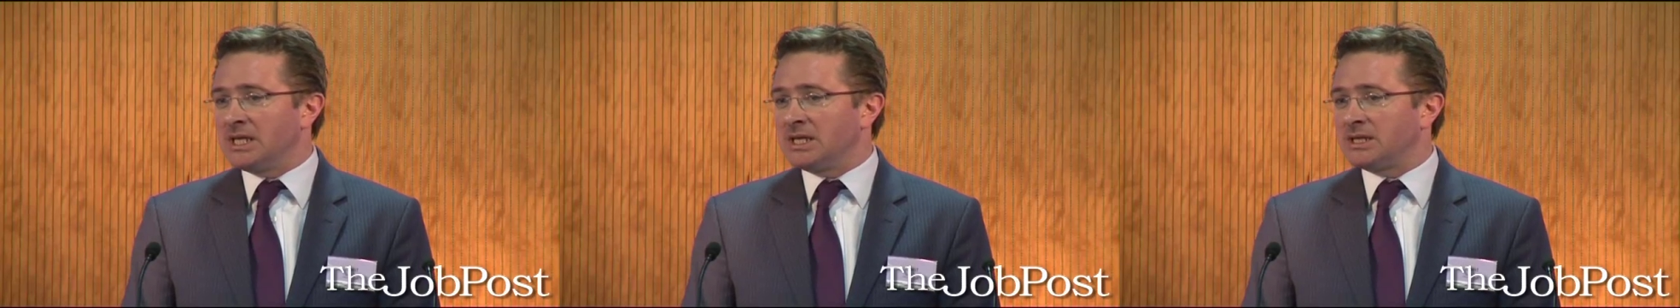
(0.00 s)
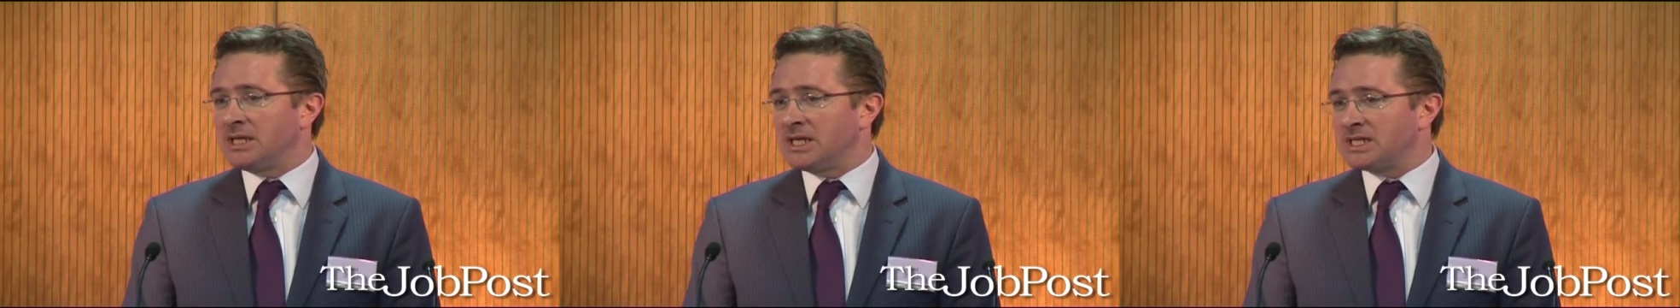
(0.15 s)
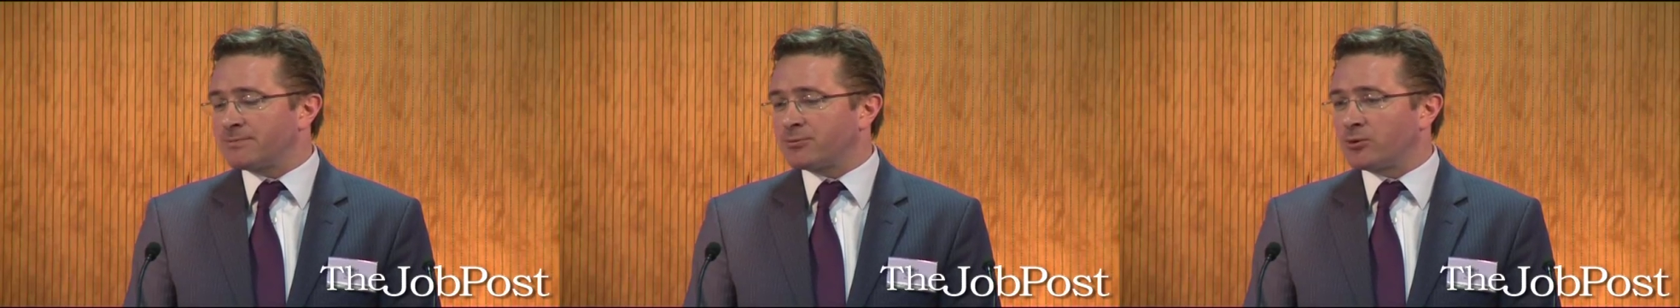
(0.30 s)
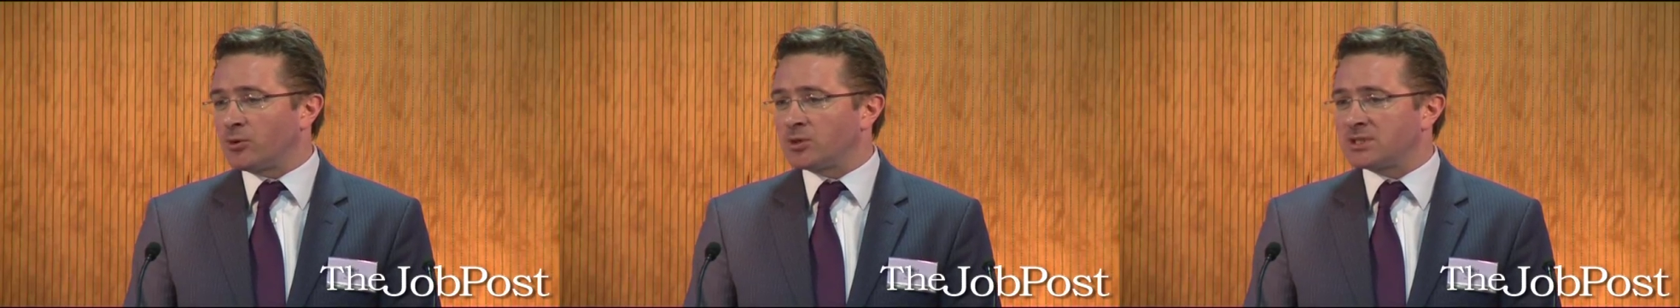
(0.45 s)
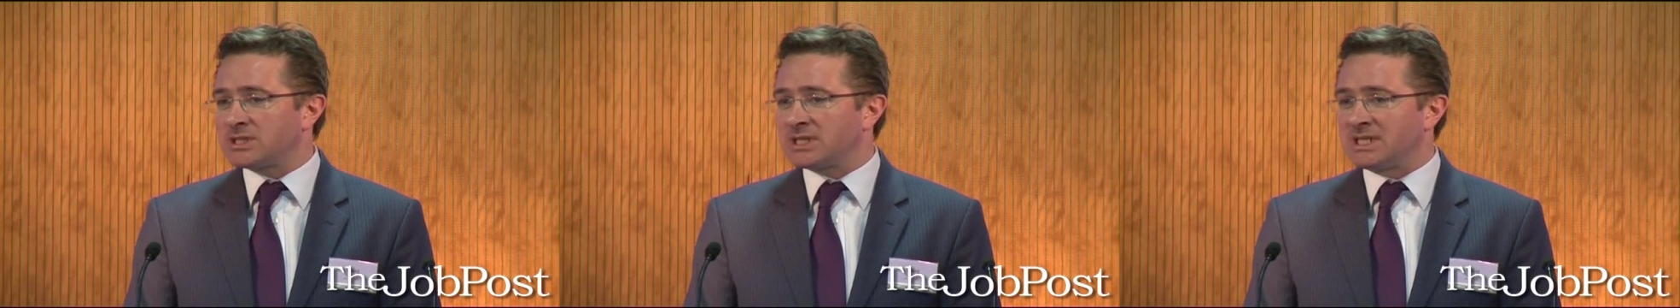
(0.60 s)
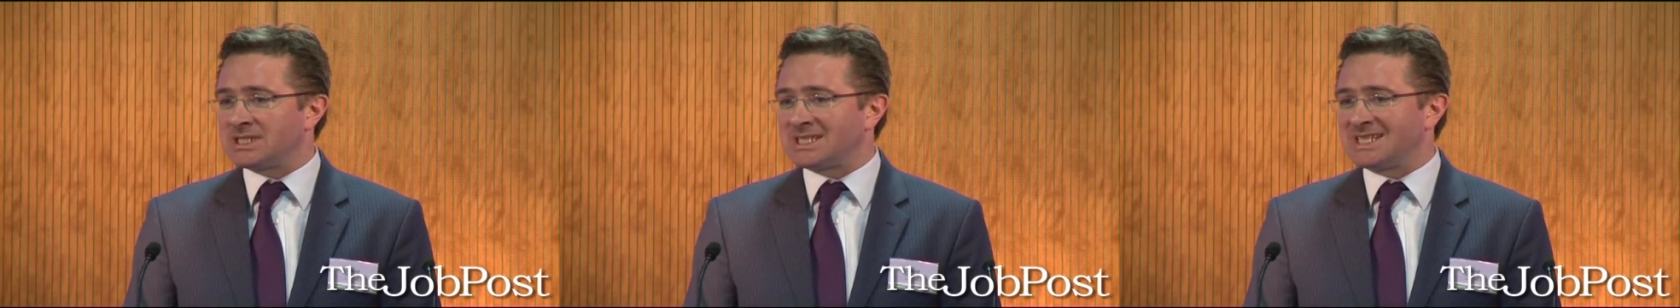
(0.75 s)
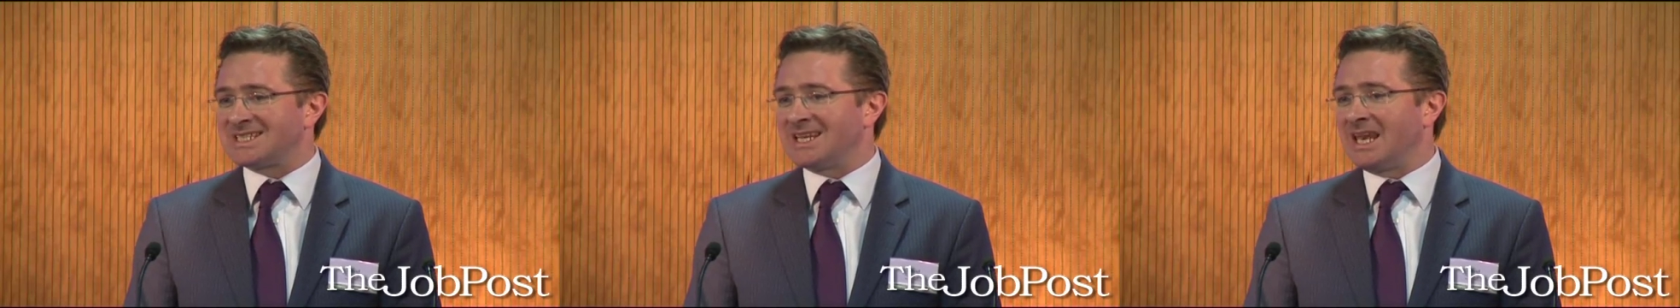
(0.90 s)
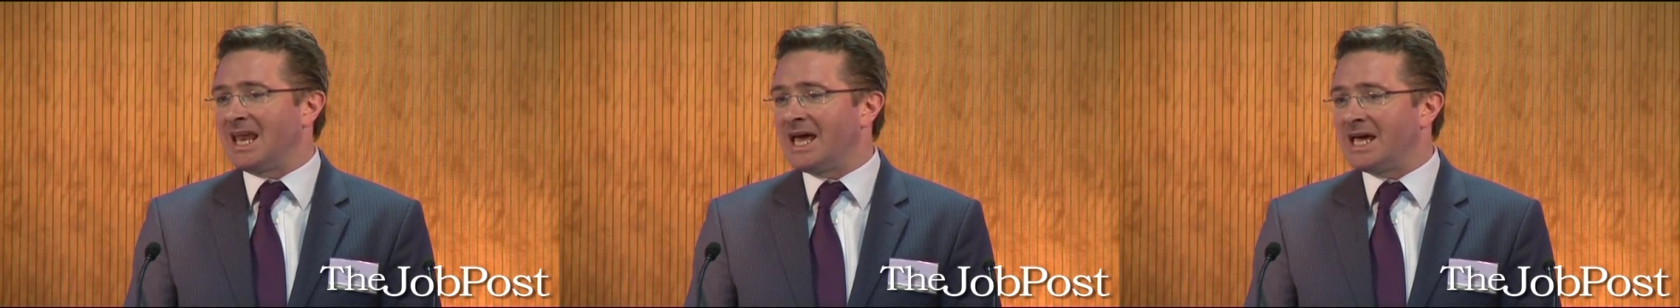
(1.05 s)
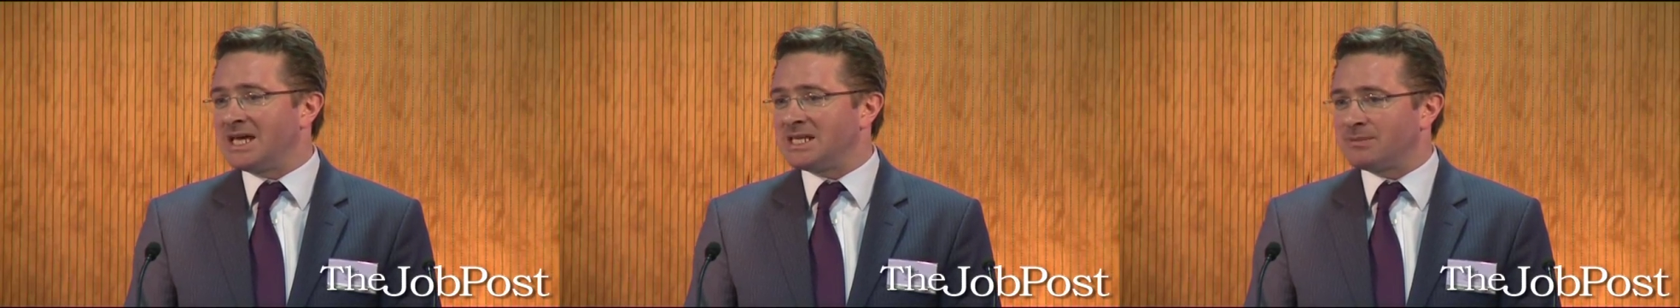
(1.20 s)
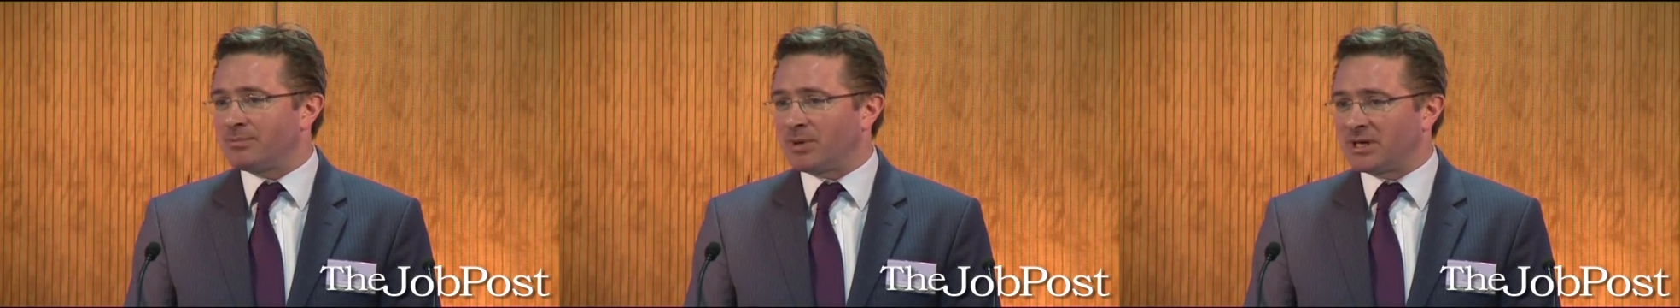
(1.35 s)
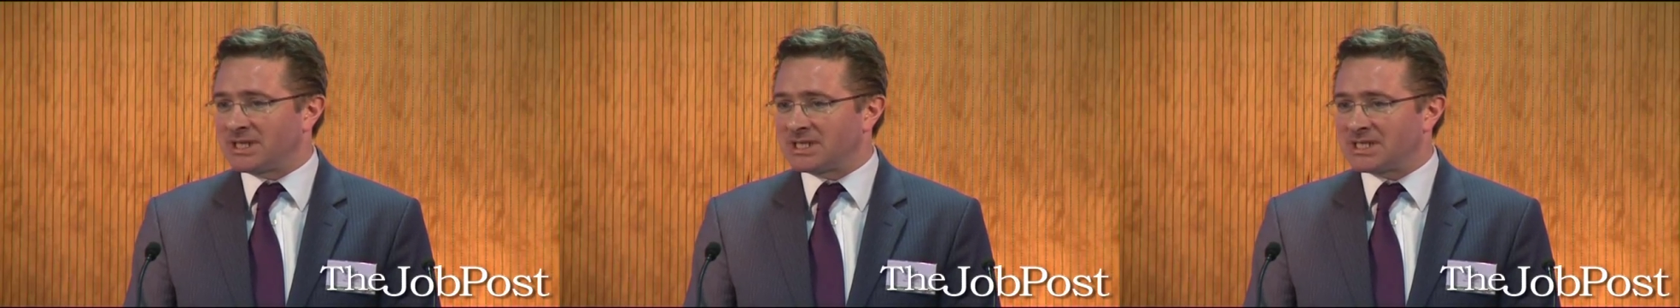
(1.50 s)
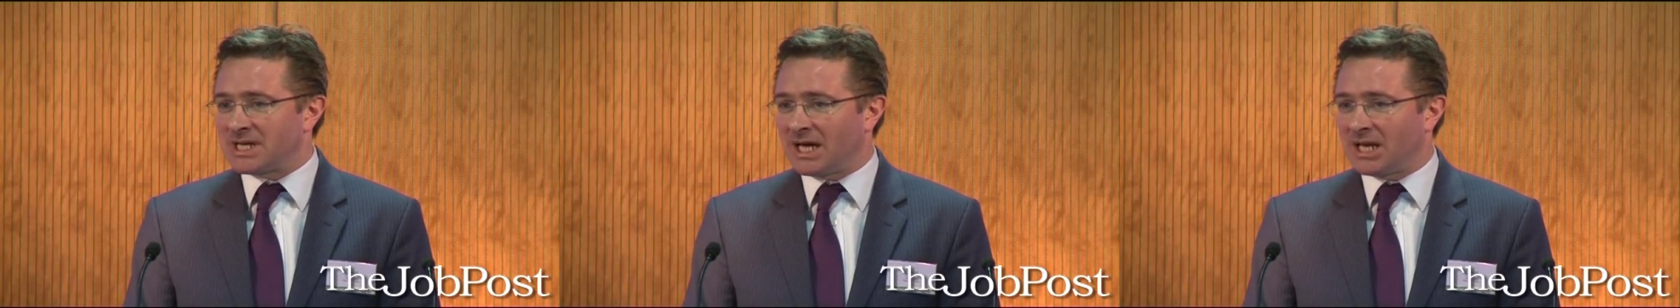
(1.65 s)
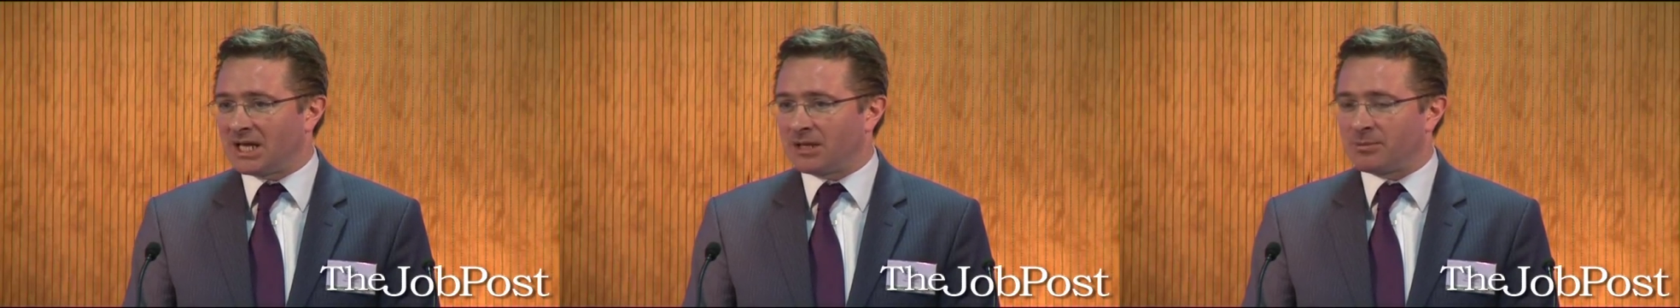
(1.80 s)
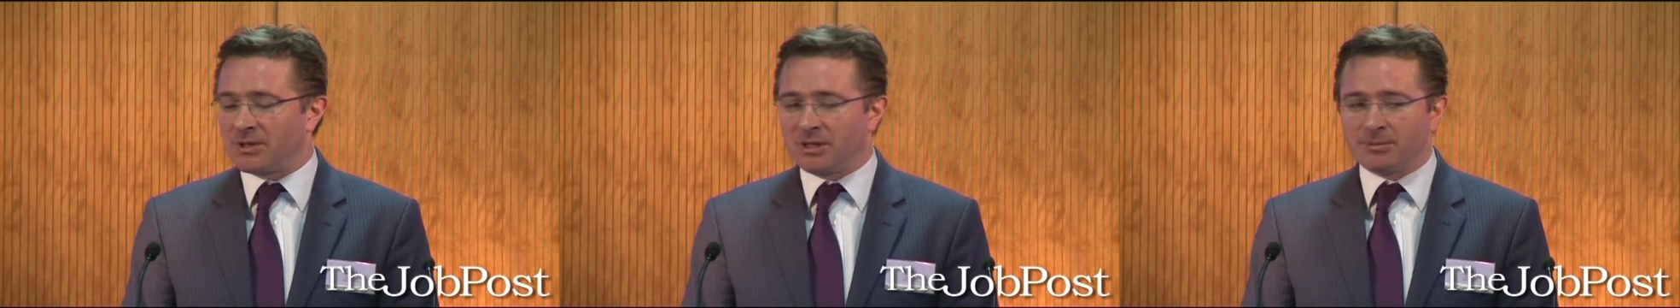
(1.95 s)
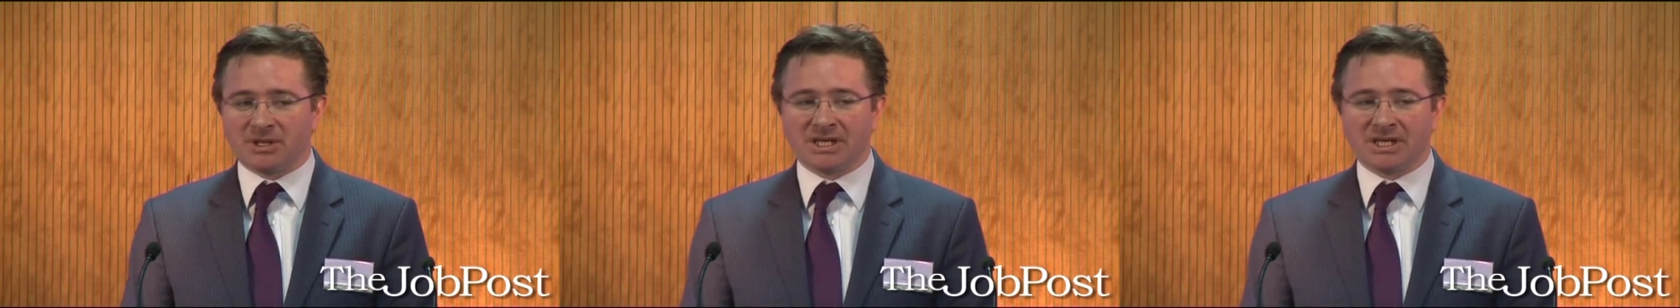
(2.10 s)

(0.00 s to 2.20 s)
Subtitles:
This process is led by the talent people.